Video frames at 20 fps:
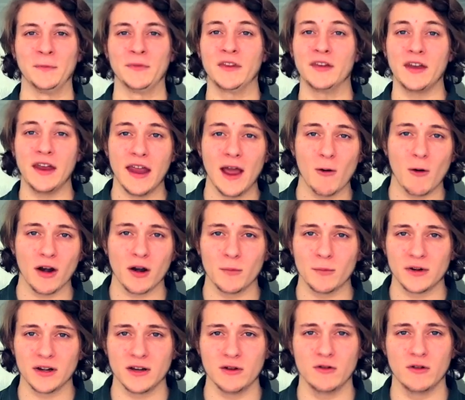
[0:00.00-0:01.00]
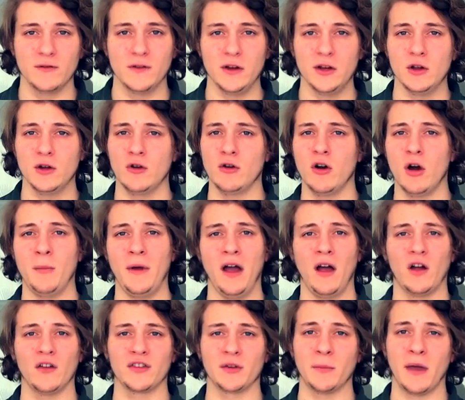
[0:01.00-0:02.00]
Today I want to bring you a video
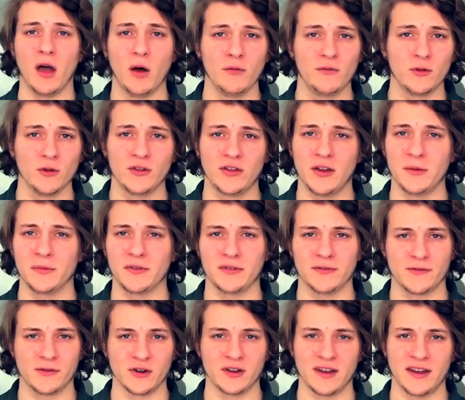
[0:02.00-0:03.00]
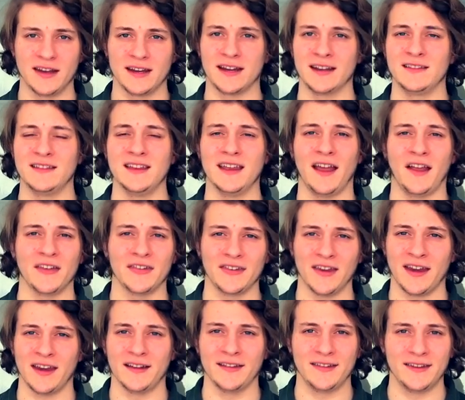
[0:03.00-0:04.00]
about some helpful tips for taking the
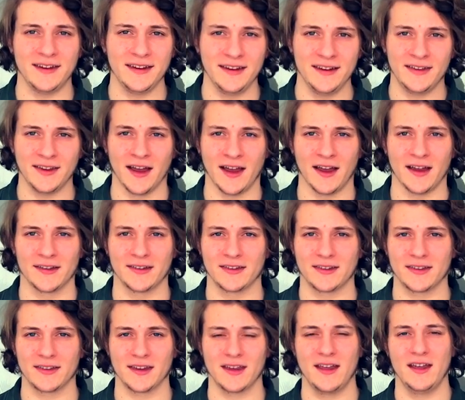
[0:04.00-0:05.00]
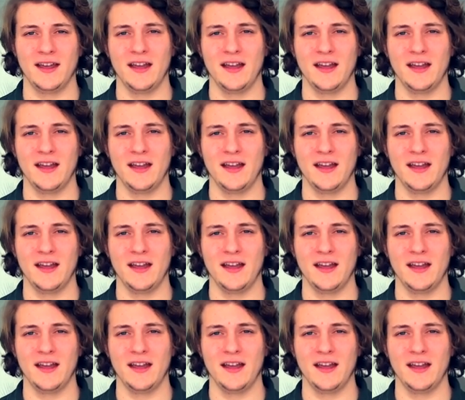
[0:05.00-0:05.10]
SAT test.